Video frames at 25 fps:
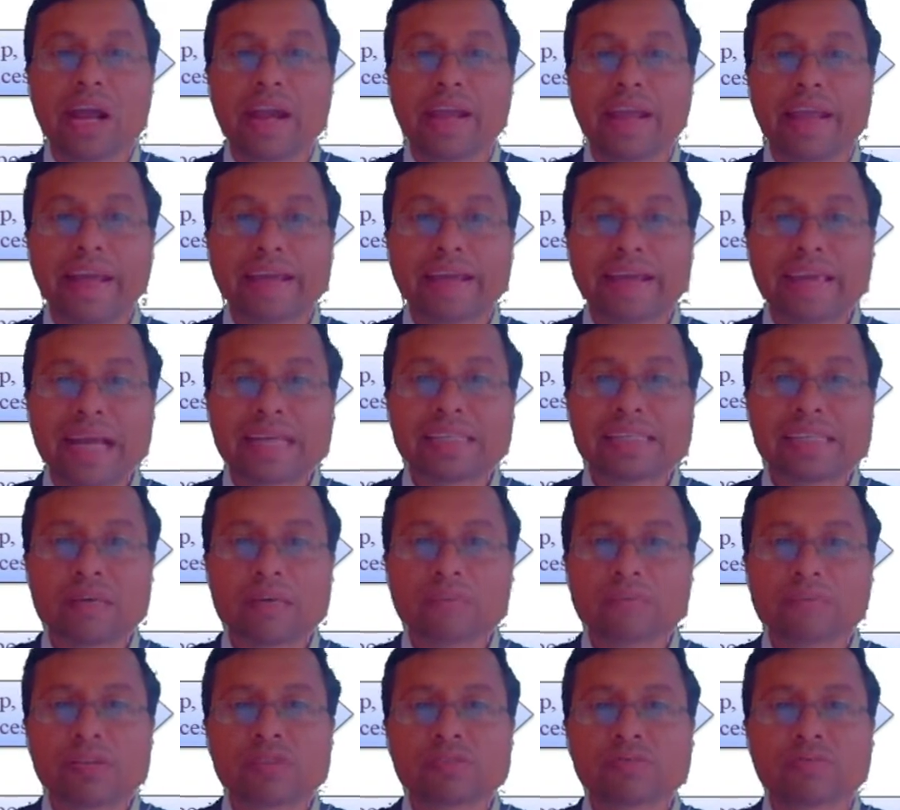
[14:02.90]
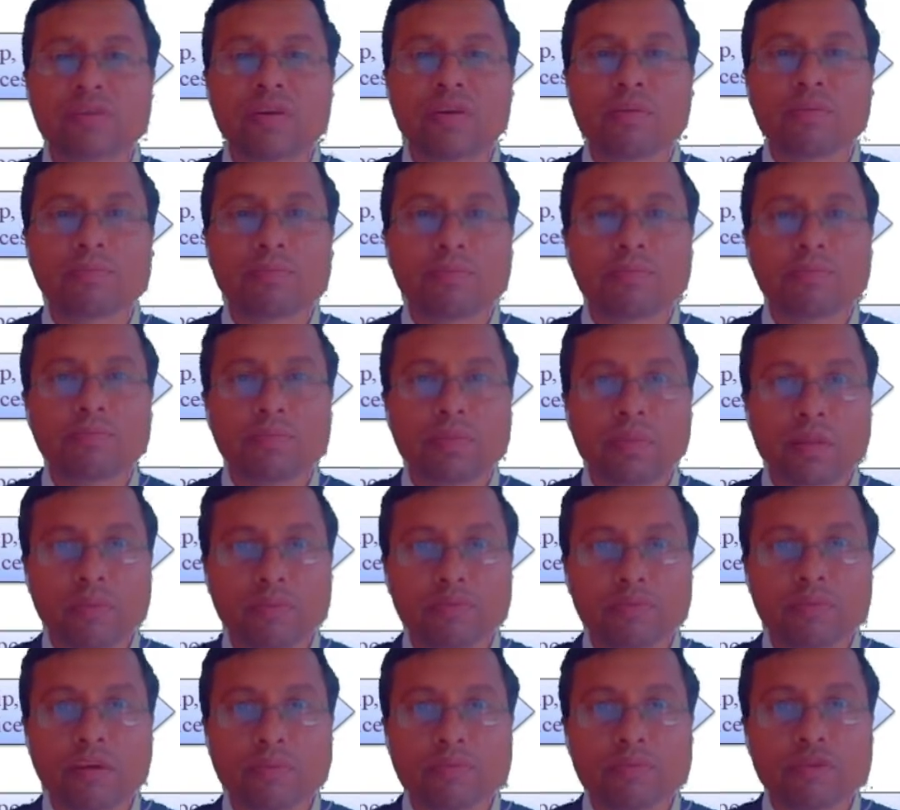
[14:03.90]
take examples from
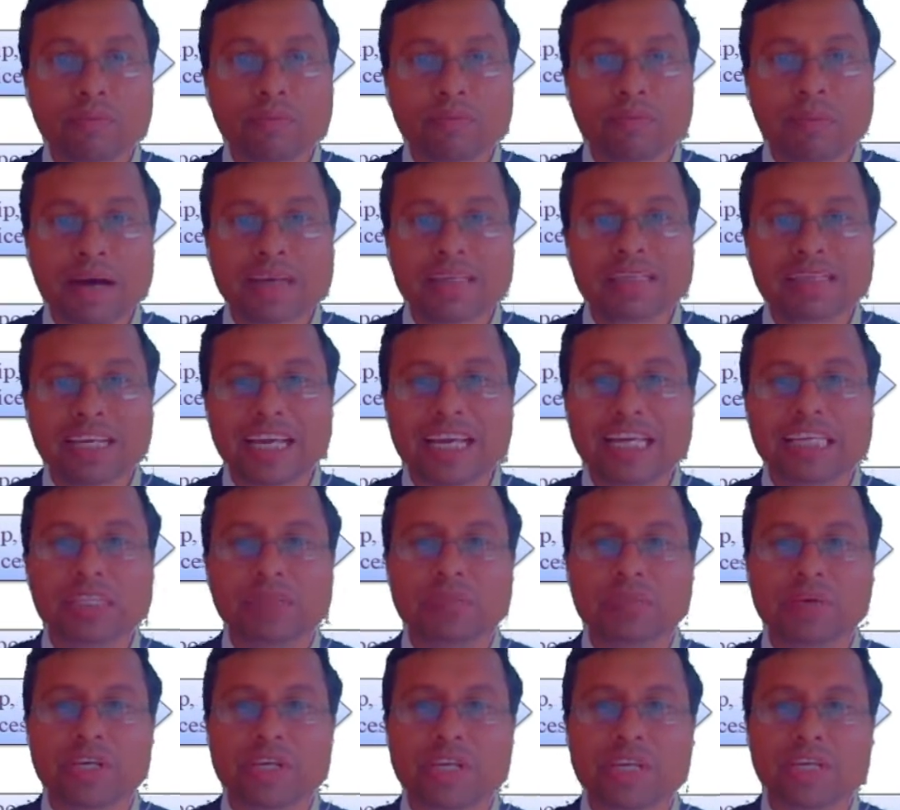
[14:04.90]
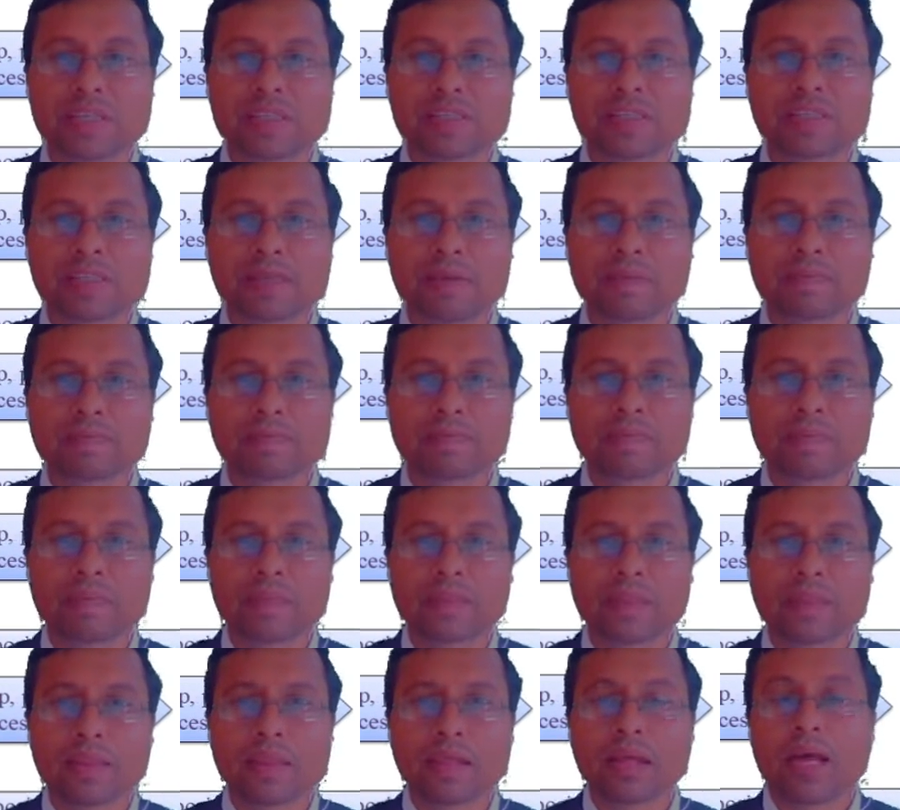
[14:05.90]
your past experience,
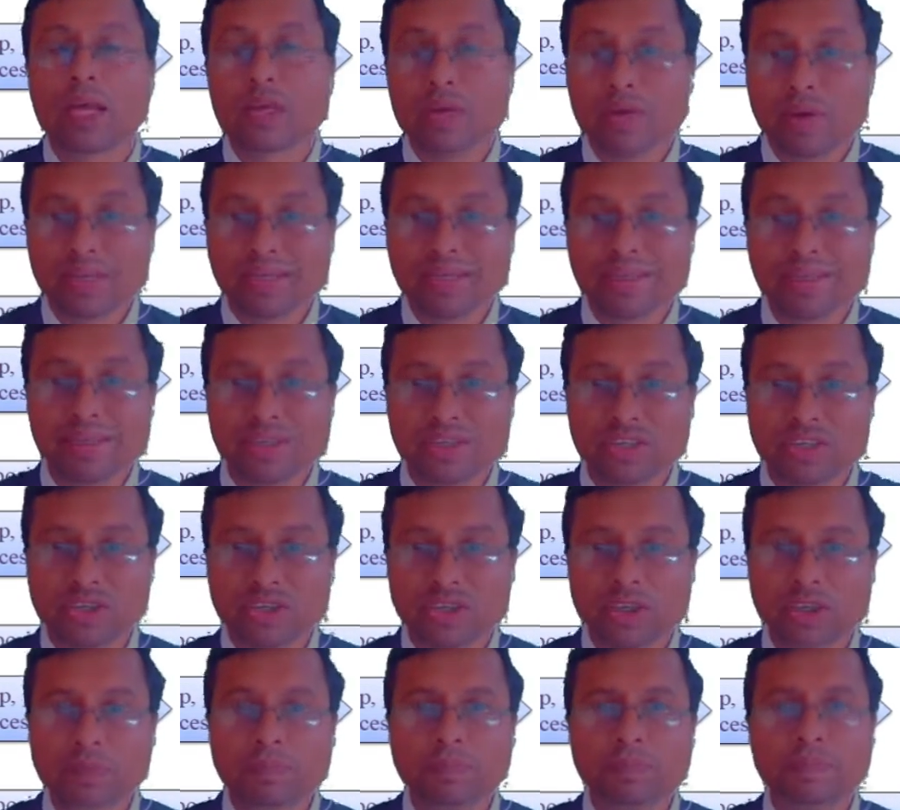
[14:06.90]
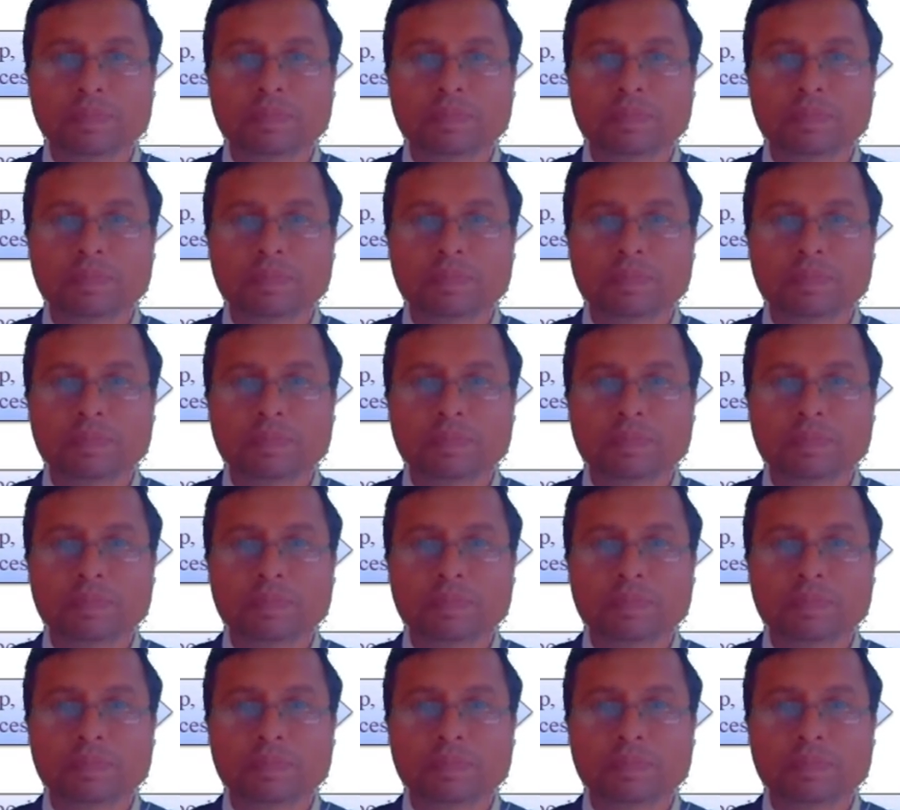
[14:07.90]
your internship,